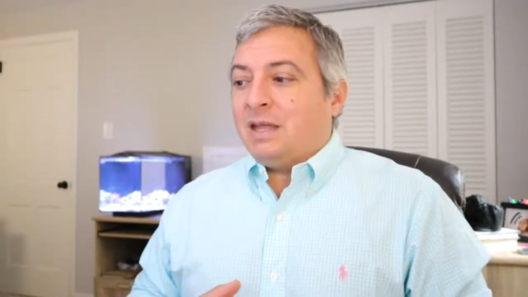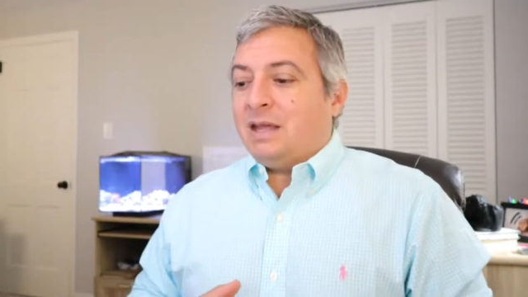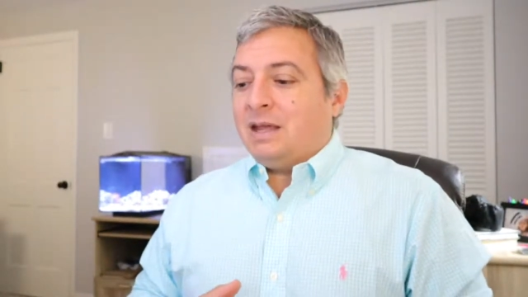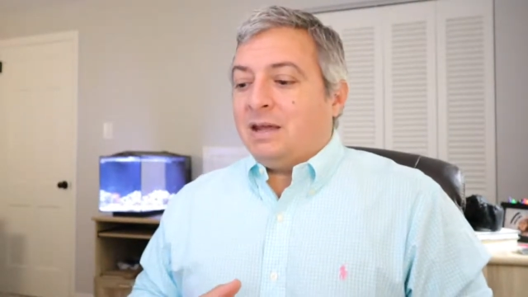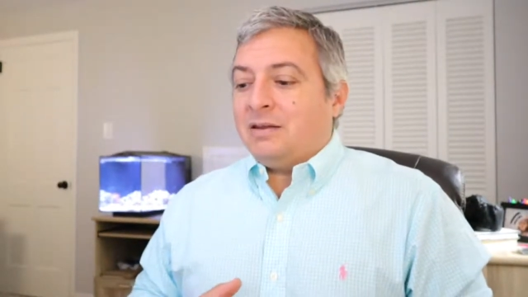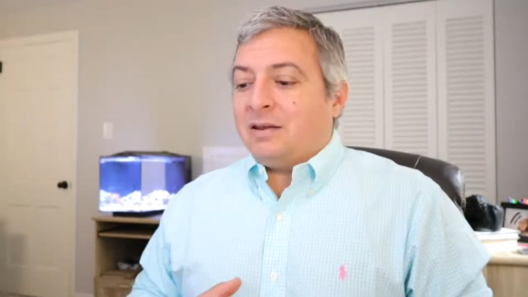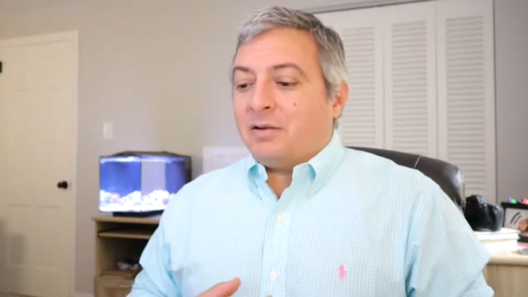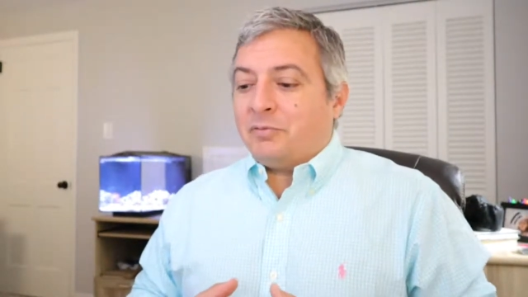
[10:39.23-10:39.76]

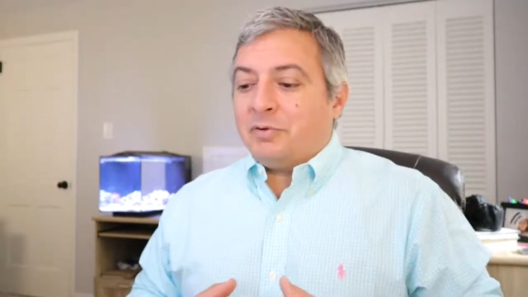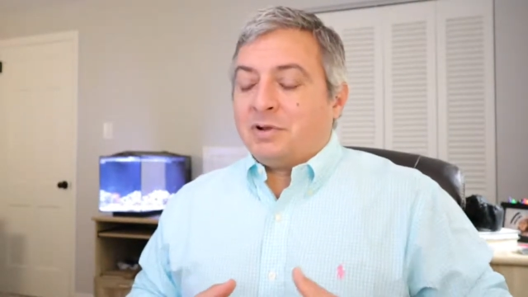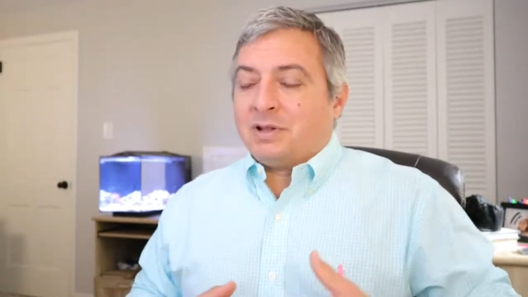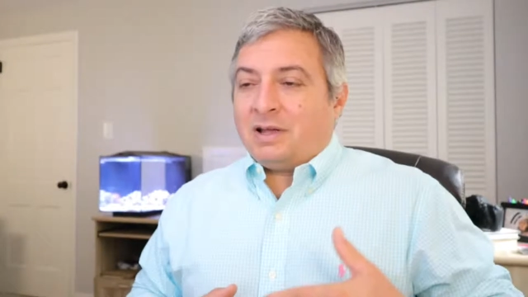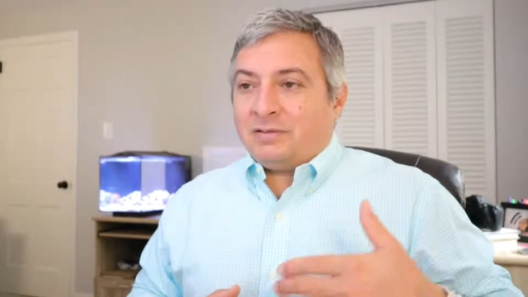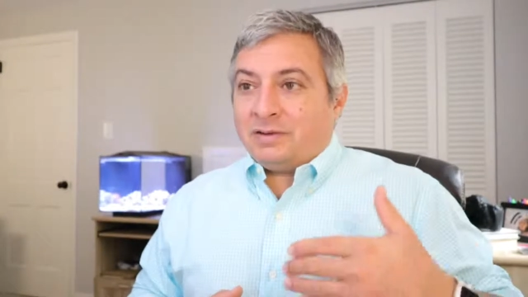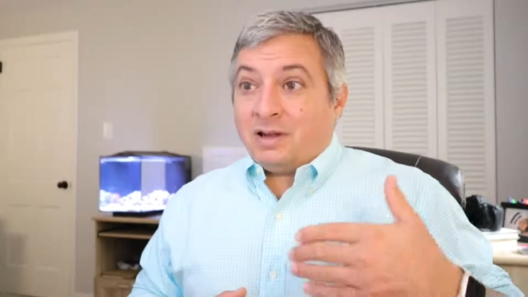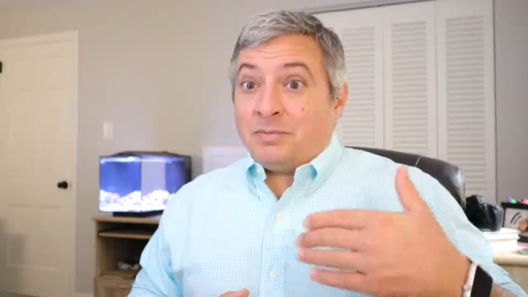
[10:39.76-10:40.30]
And I
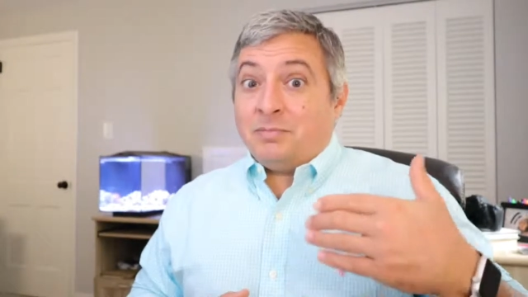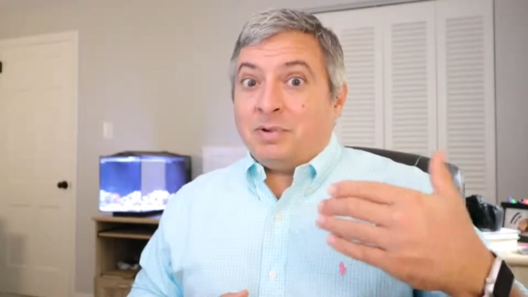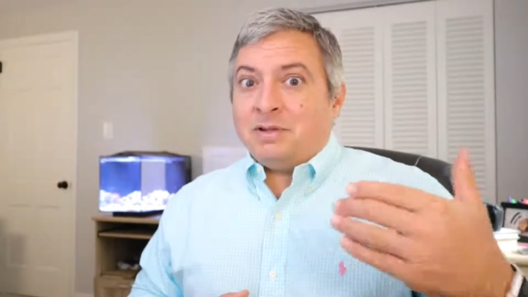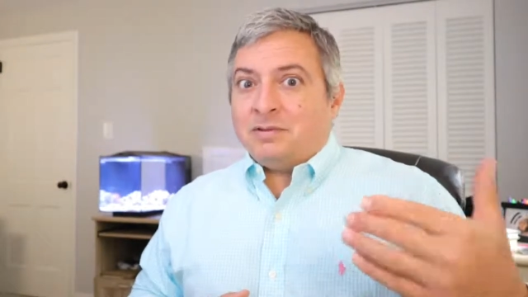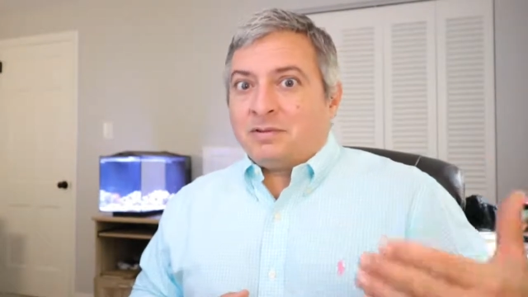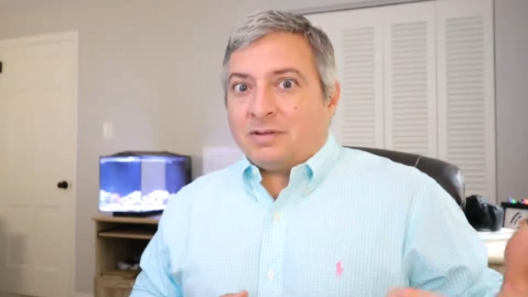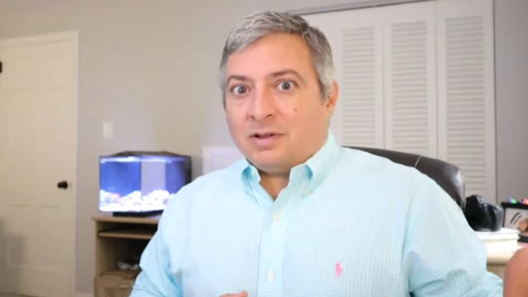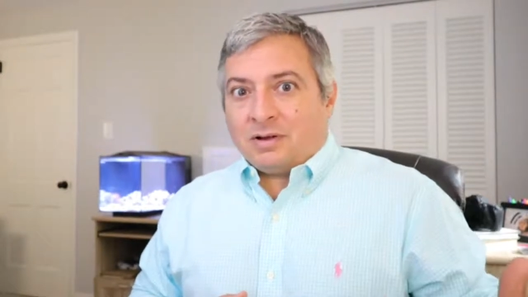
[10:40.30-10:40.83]
realized that I'd
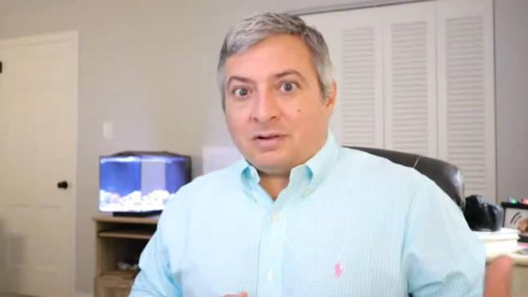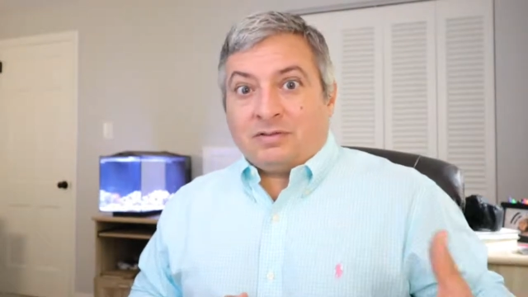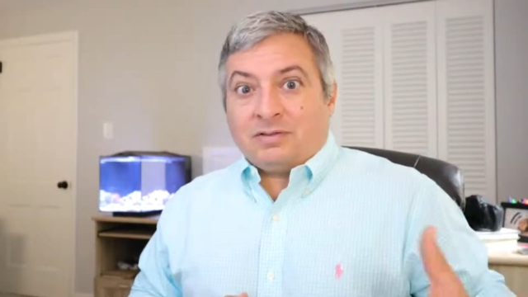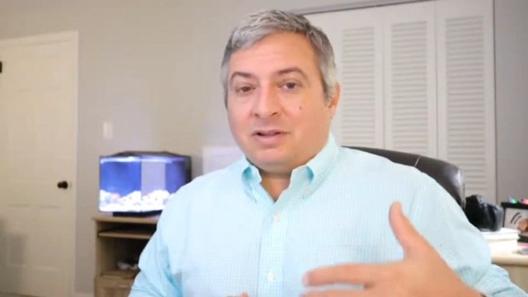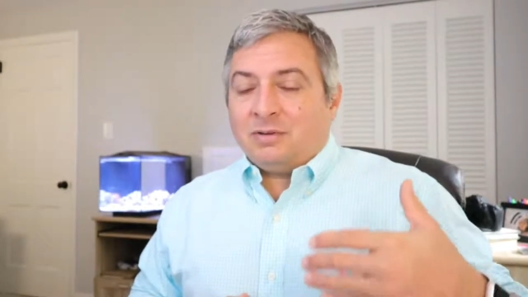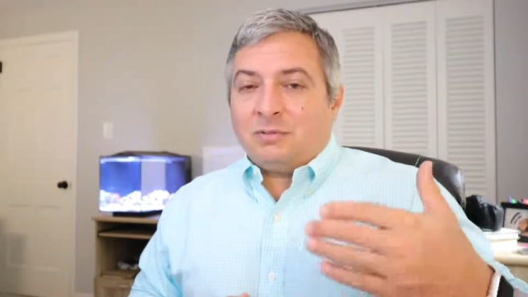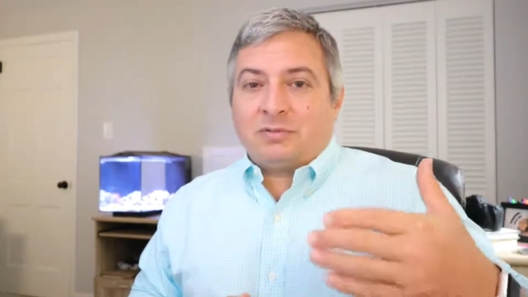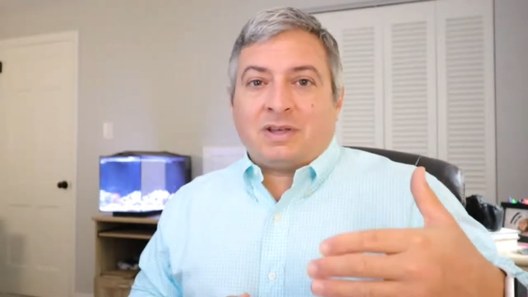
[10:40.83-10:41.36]
been sluggish
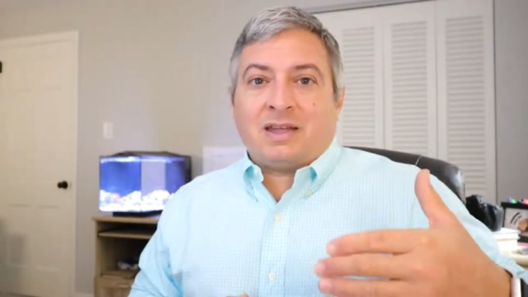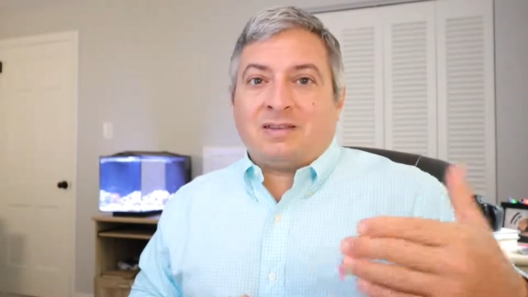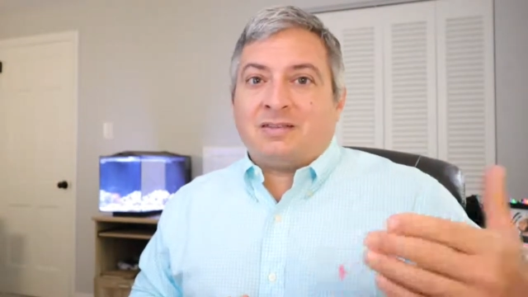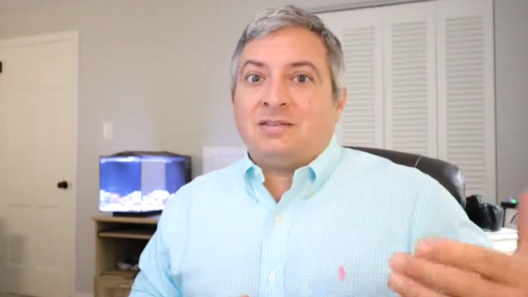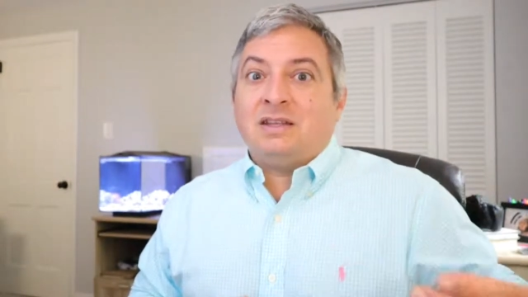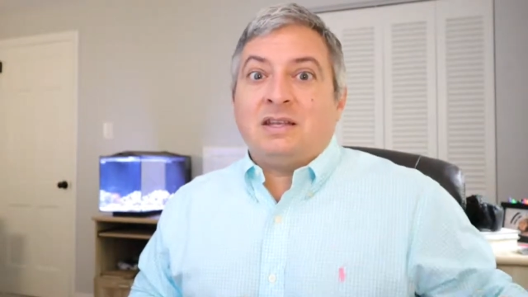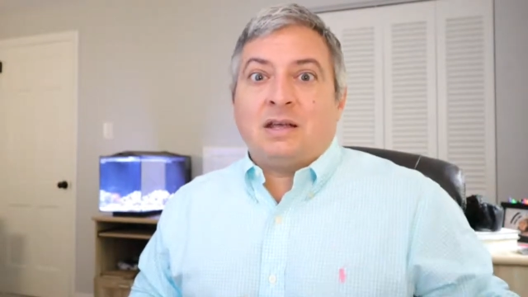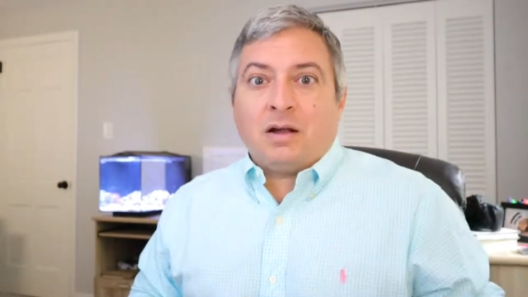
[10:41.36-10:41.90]
and it was kind of
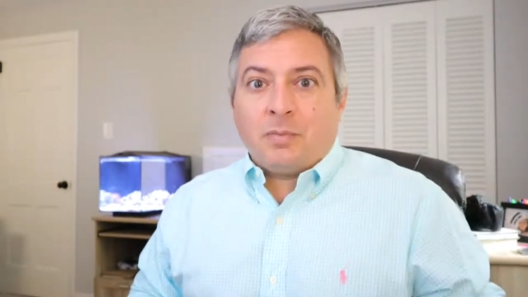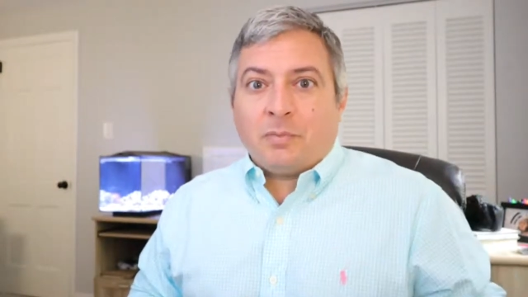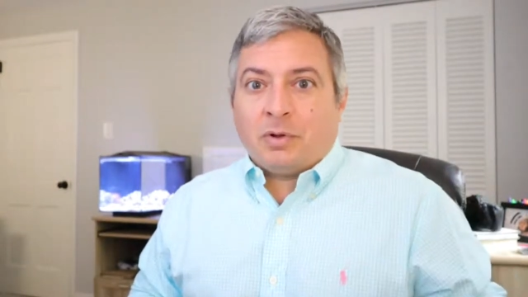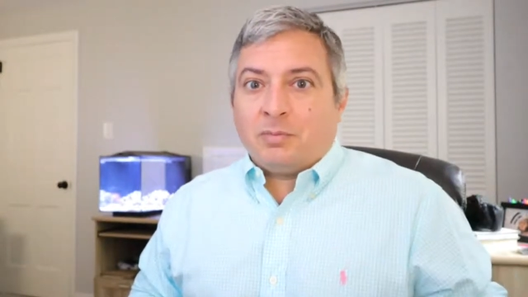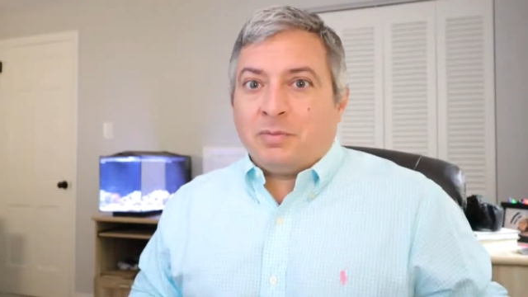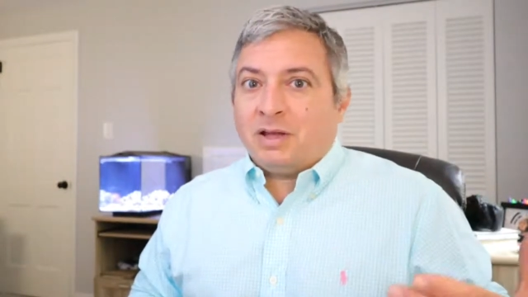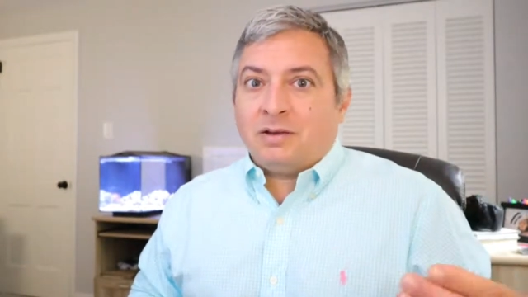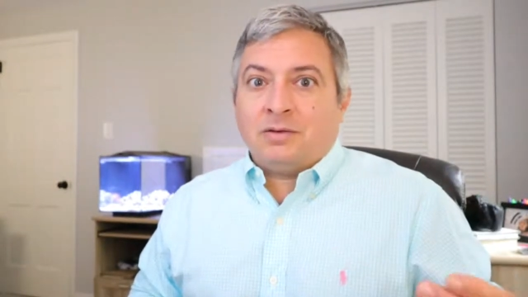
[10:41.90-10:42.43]
sneaking up
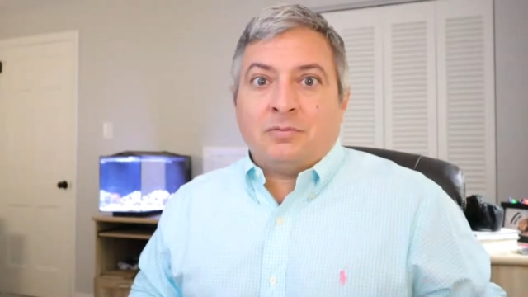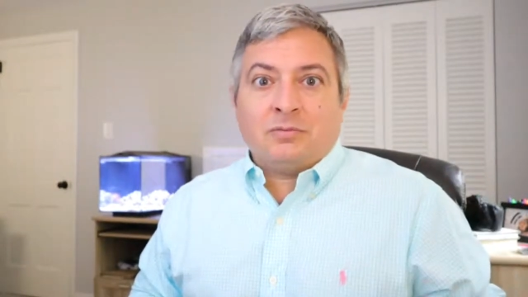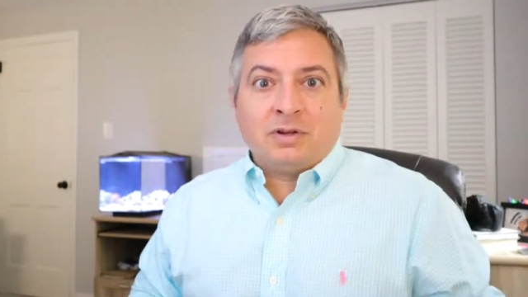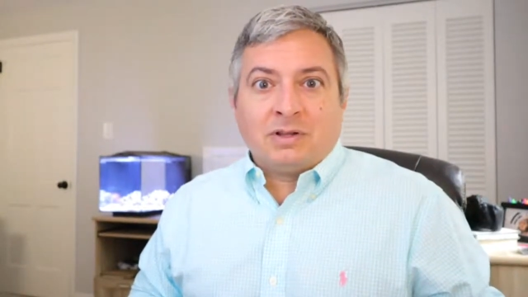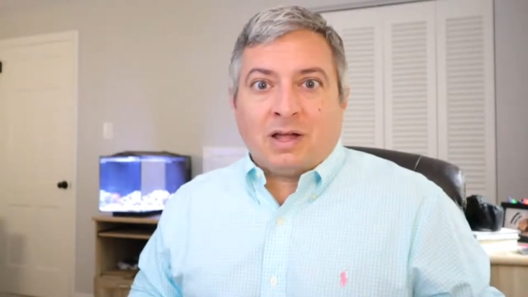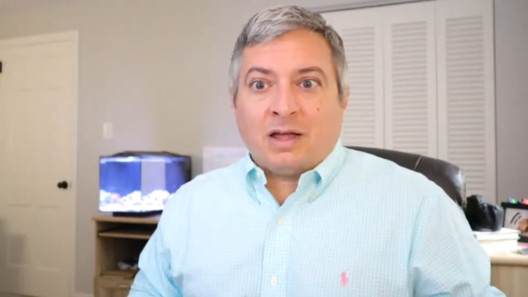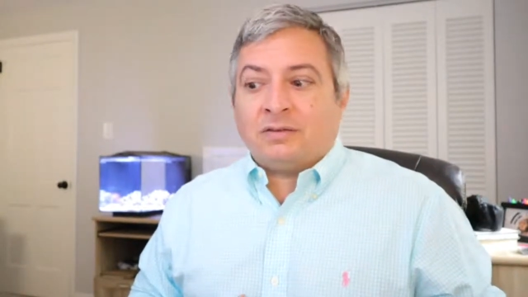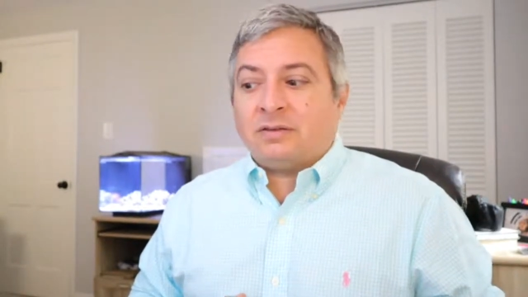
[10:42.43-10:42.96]
on me. I didn't
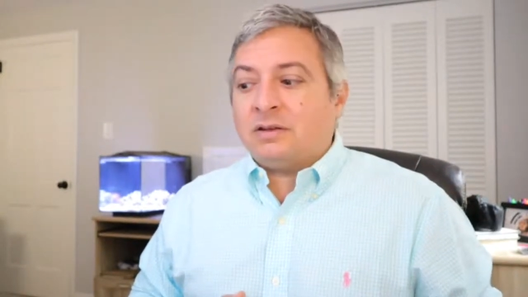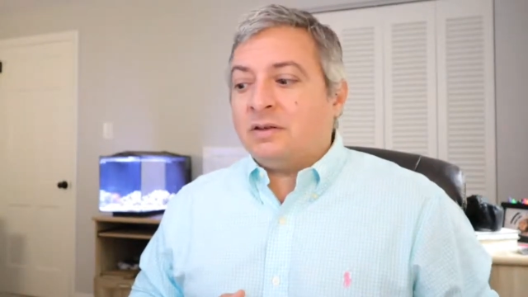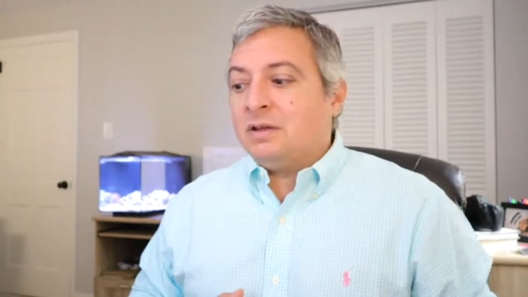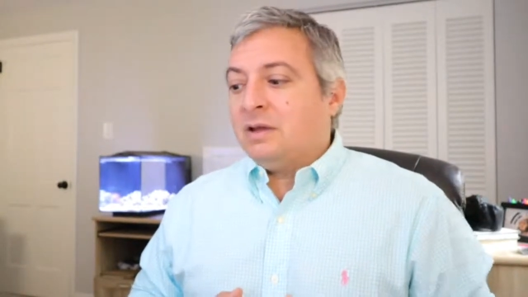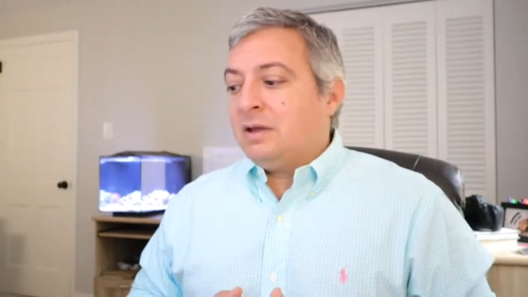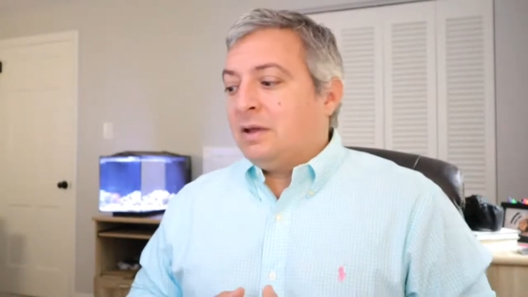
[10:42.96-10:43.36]
realize it.